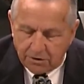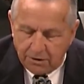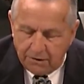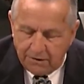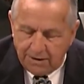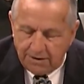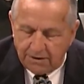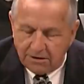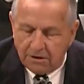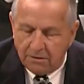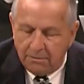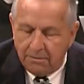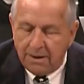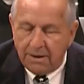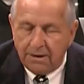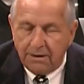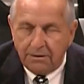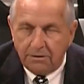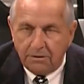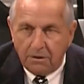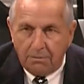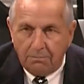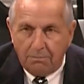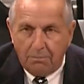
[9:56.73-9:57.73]
of these
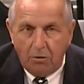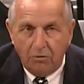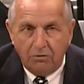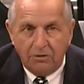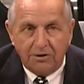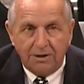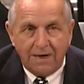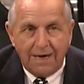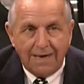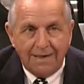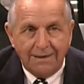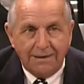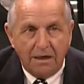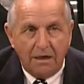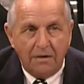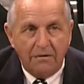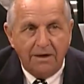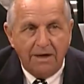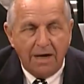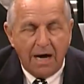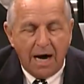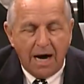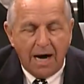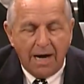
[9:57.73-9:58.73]
committees on both sides of
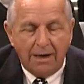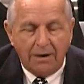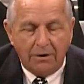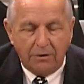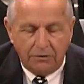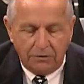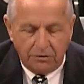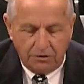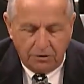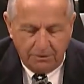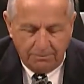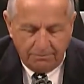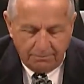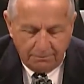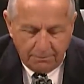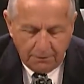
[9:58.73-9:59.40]
the aisles,